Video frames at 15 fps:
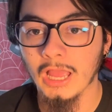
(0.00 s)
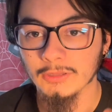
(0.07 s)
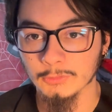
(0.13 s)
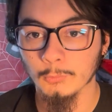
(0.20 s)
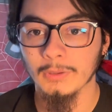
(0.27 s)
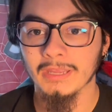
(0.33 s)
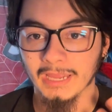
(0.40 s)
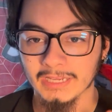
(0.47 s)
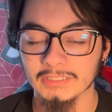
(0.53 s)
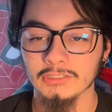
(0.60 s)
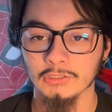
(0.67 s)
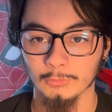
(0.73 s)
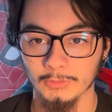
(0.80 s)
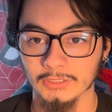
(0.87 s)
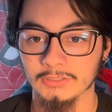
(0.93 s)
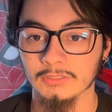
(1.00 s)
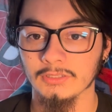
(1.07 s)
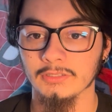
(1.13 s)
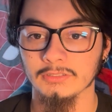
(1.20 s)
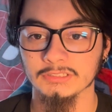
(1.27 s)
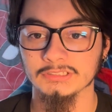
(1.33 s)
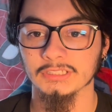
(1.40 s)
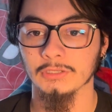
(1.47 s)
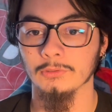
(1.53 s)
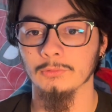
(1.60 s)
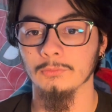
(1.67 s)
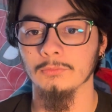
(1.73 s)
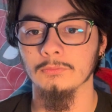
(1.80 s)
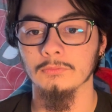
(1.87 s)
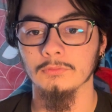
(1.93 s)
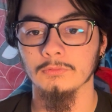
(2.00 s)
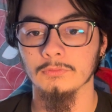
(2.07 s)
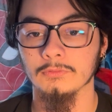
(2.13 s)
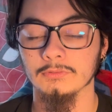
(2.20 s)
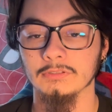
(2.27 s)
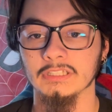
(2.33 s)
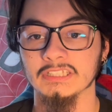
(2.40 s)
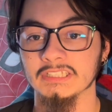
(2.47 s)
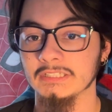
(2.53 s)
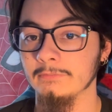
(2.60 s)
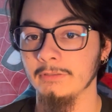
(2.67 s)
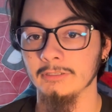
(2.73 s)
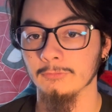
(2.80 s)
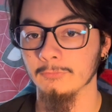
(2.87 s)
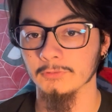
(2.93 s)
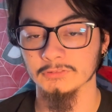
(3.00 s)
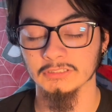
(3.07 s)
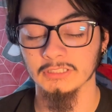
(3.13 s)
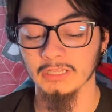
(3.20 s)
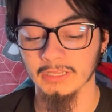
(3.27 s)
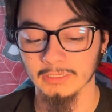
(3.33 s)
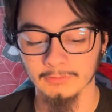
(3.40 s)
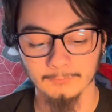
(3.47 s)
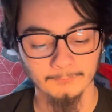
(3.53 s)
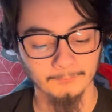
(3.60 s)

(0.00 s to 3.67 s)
way I do it. So this is the video for today,